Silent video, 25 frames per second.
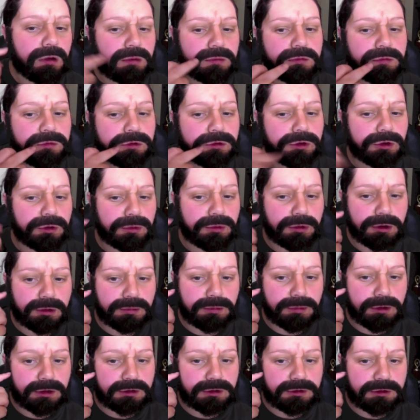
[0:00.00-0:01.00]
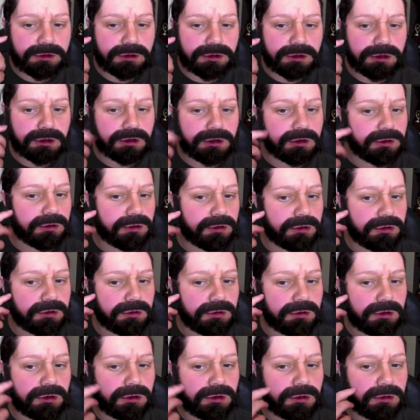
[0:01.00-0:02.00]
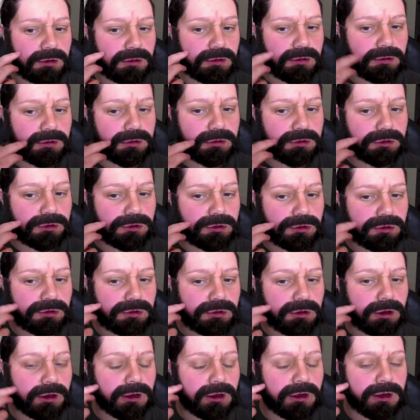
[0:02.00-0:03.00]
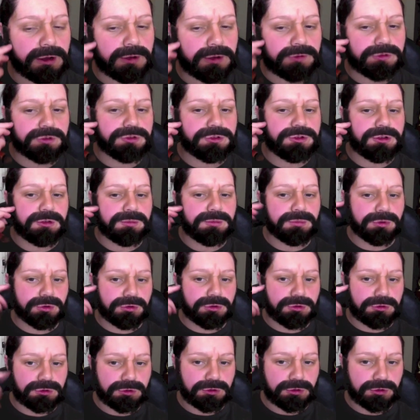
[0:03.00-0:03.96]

So you want to basically do like half a cheekbone.